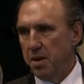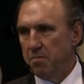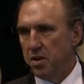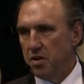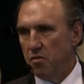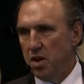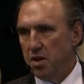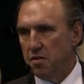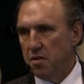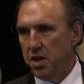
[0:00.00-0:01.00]
people in the
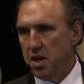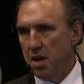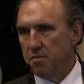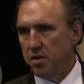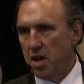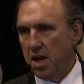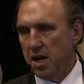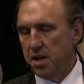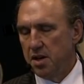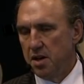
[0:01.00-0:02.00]
arena three times a
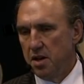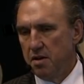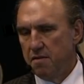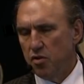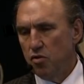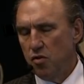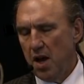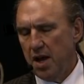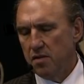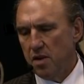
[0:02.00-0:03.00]
day. For two
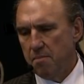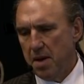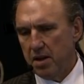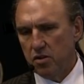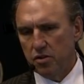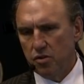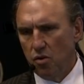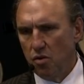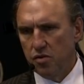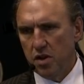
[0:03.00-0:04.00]
days, I battled
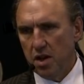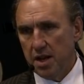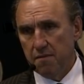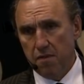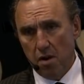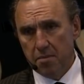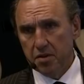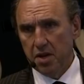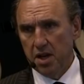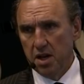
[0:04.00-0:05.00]
nausea, like
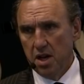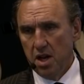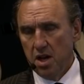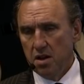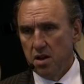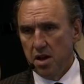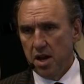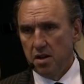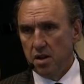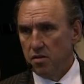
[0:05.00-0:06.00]
vomiting.
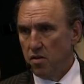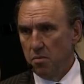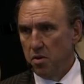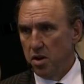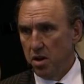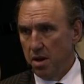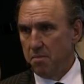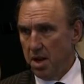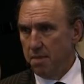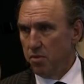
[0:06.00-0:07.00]
And there's nobody, I
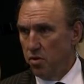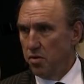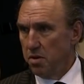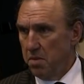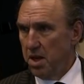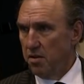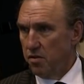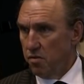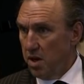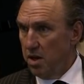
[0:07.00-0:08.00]
mean, I'm doing the meetings,
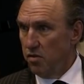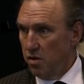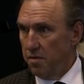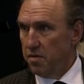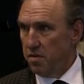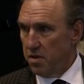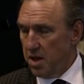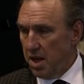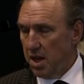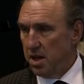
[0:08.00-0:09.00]
three services a
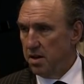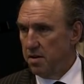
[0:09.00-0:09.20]
day.